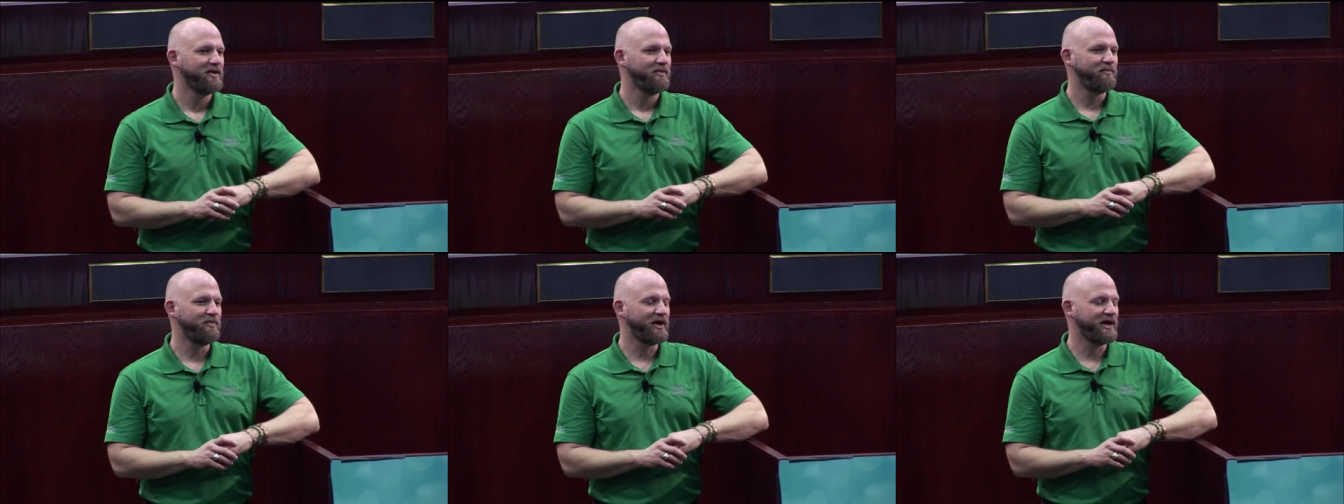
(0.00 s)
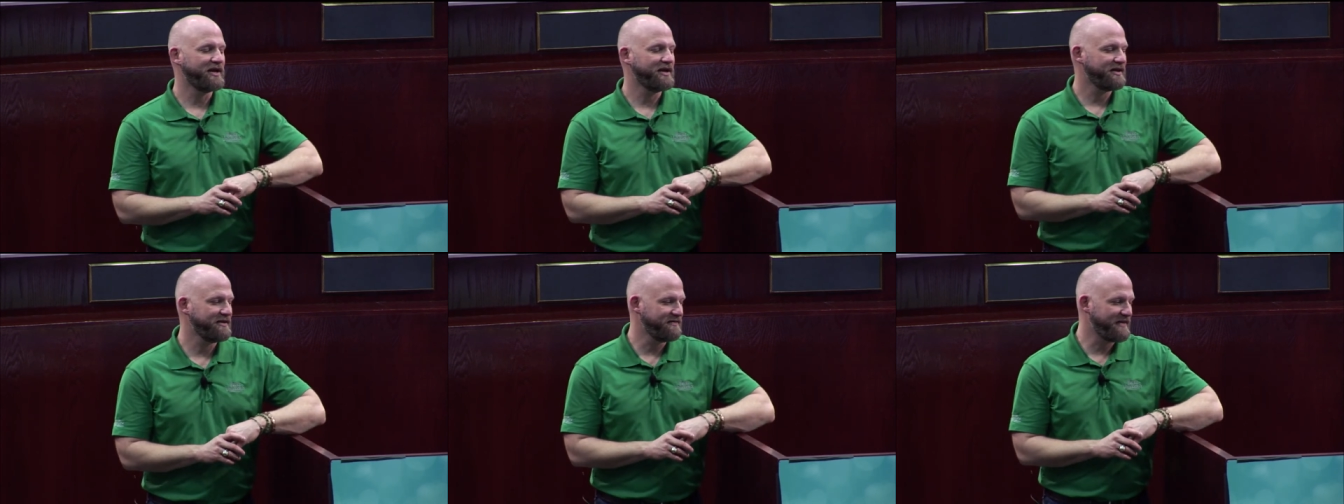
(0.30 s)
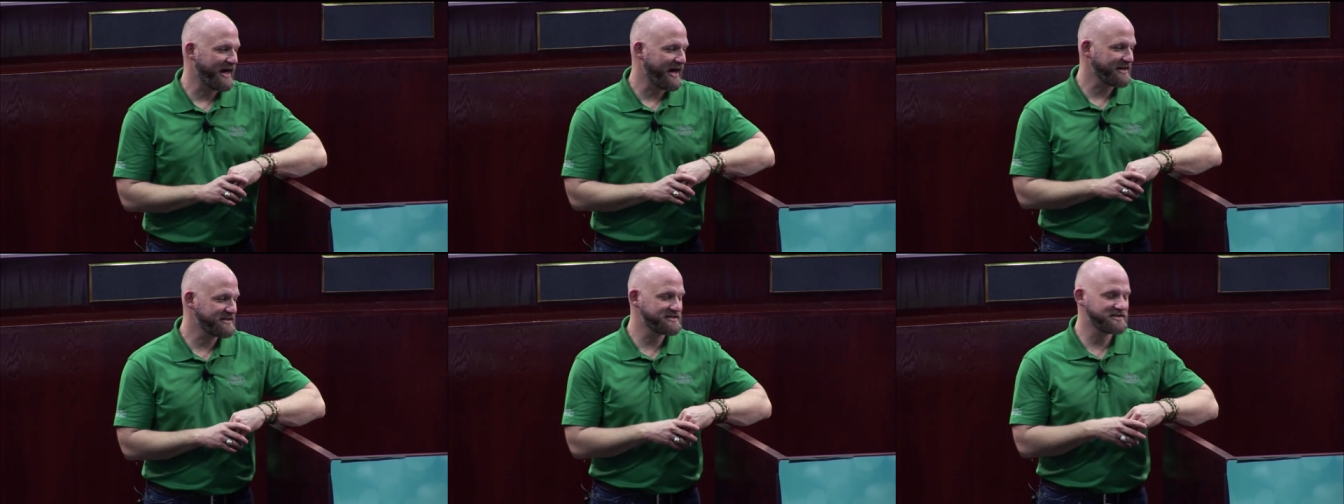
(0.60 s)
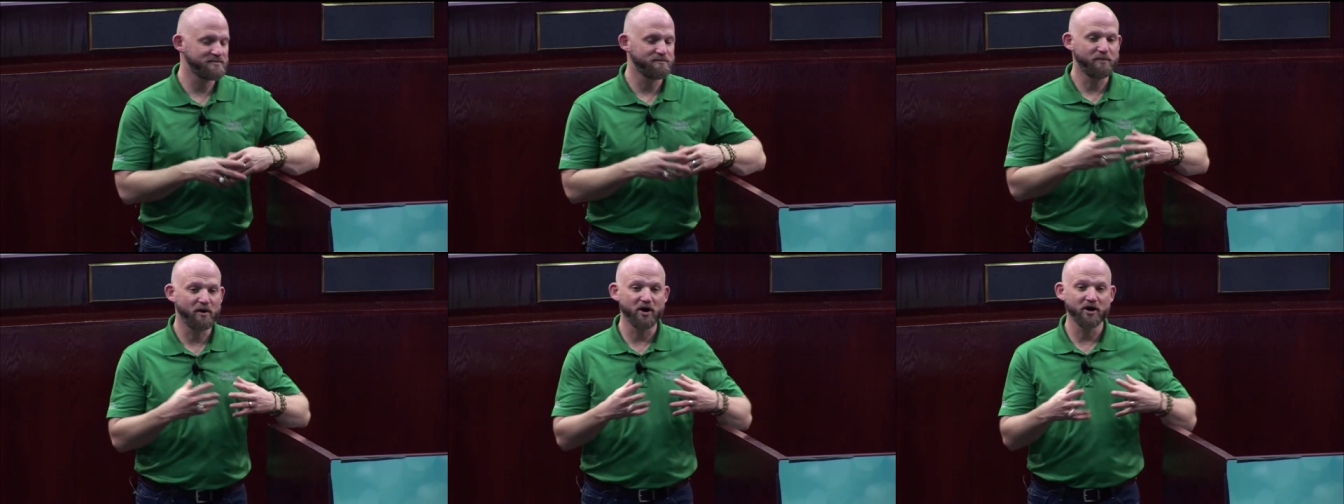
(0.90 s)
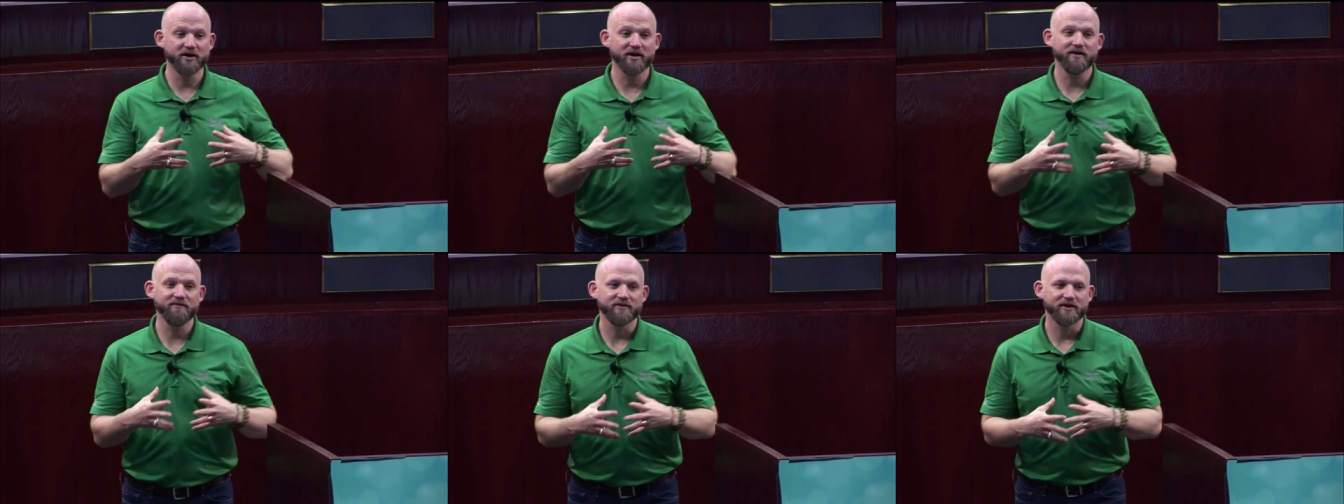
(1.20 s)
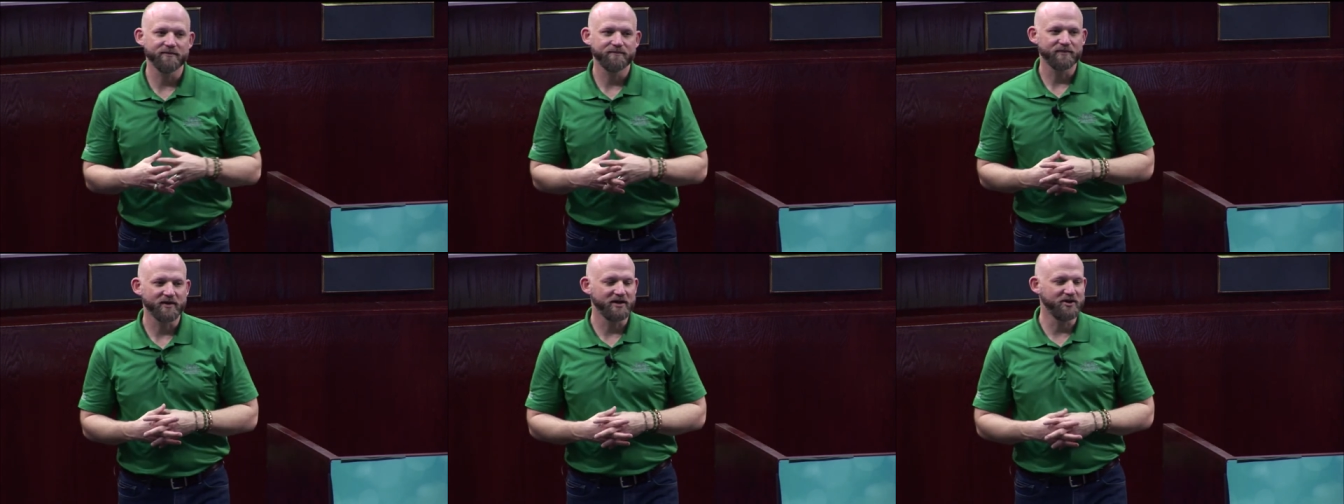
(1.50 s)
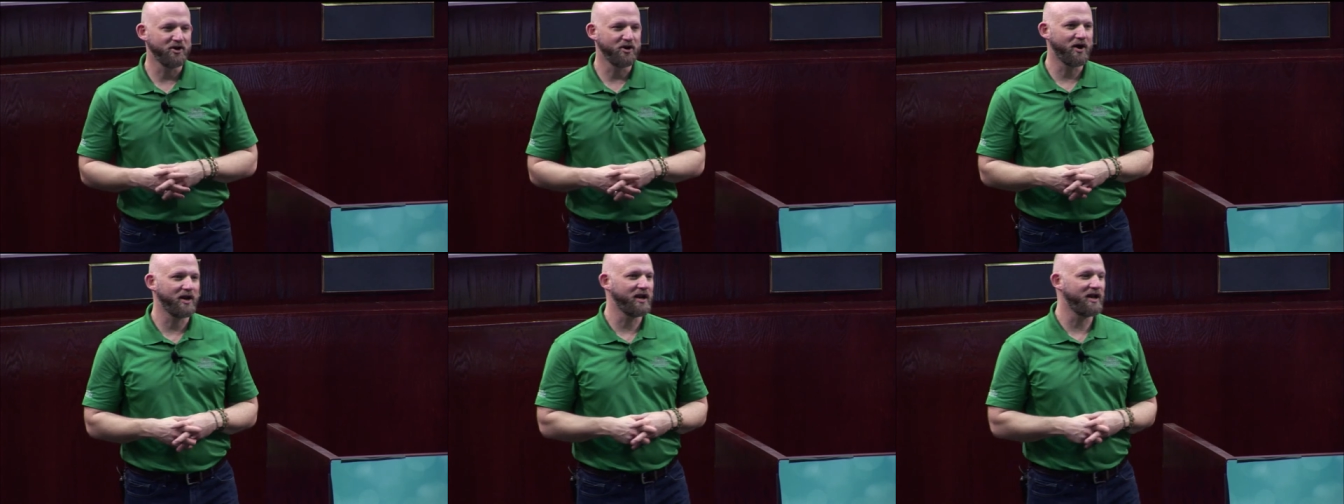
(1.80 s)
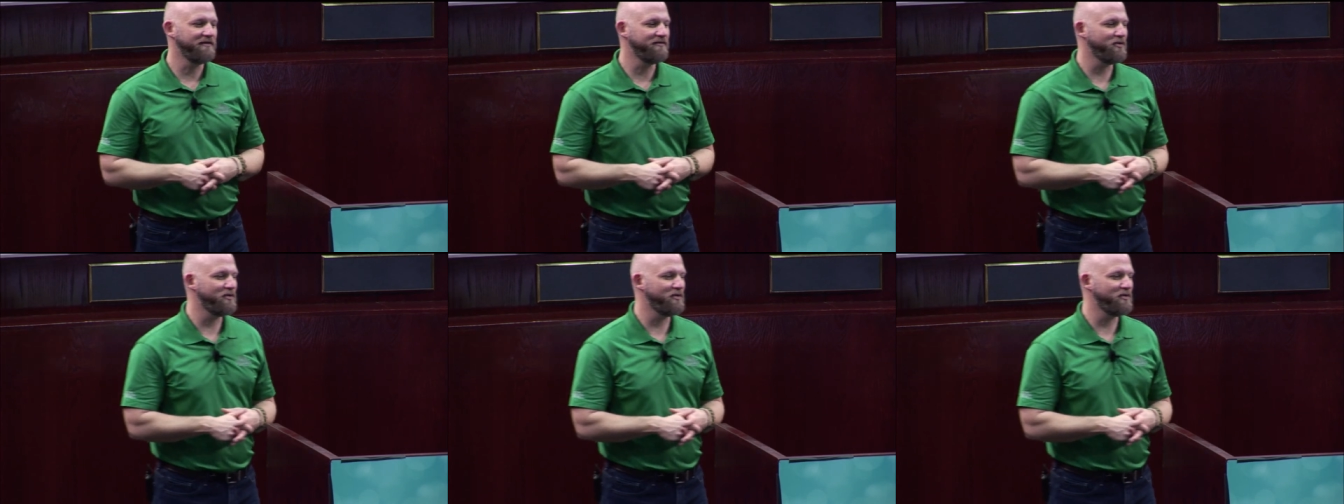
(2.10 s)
But that's part of it. And you know, I love it